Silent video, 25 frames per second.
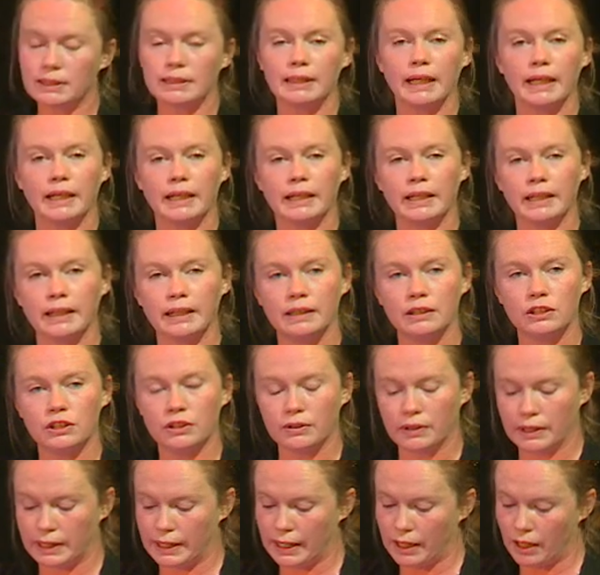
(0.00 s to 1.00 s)
taking
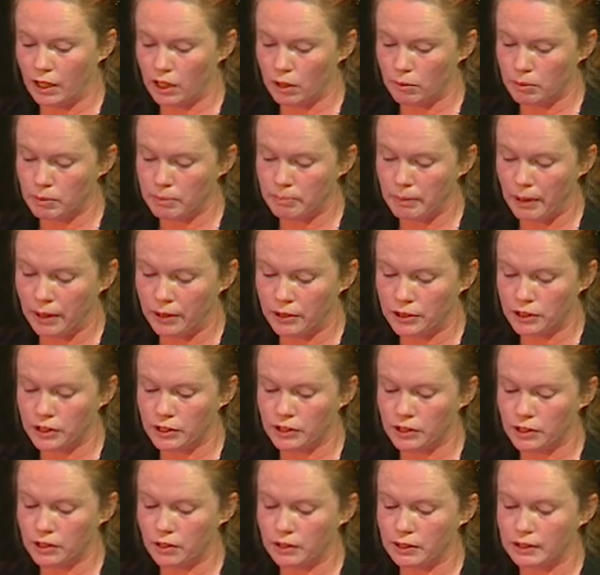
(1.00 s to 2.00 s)
into account the proposed
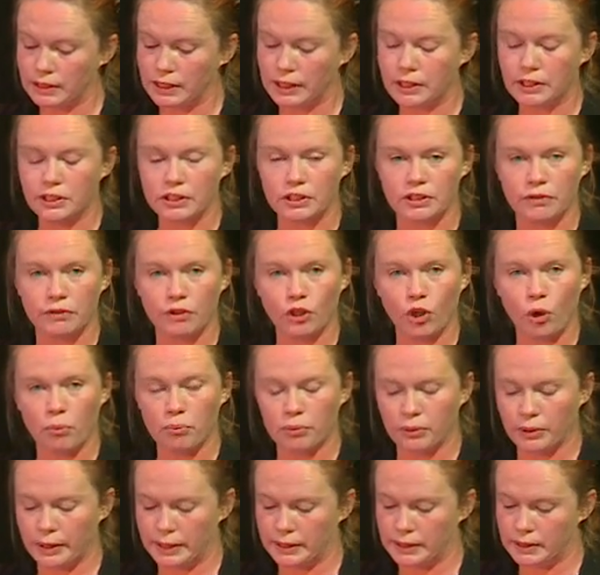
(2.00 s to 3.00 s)
consolidation of the
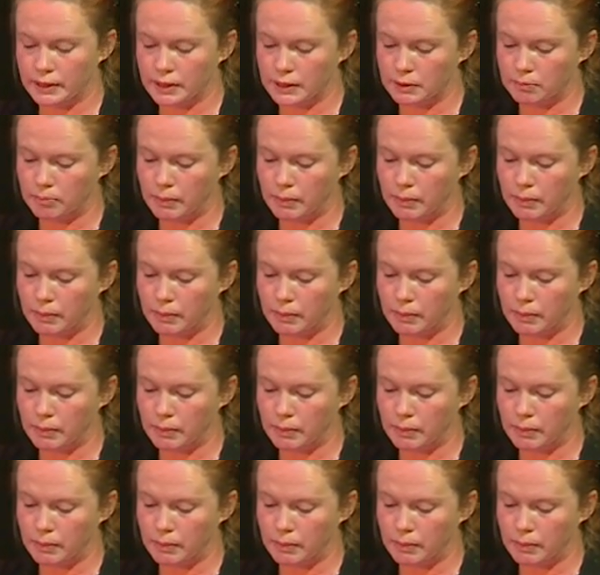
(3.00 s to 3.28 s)
operators,